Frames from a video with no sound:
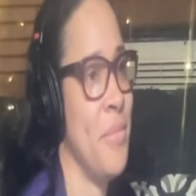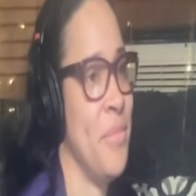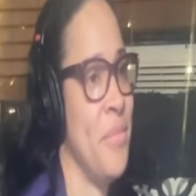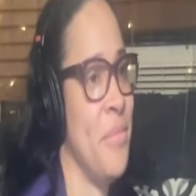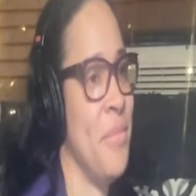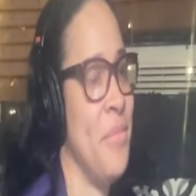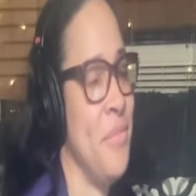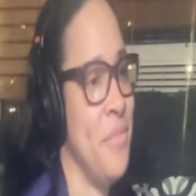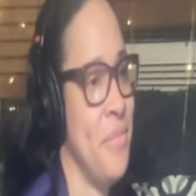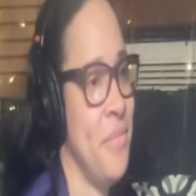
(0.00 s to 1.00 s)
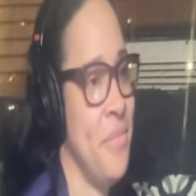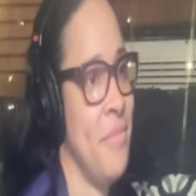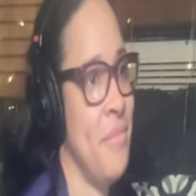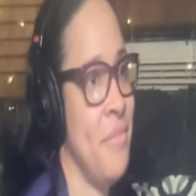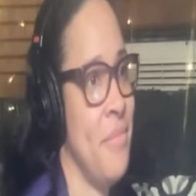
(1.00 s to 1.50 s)

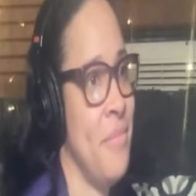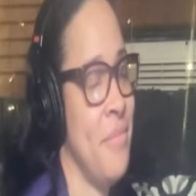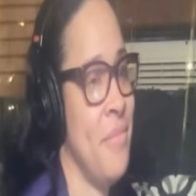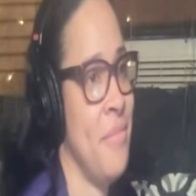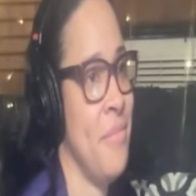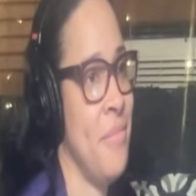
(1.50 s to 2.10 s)
(silent)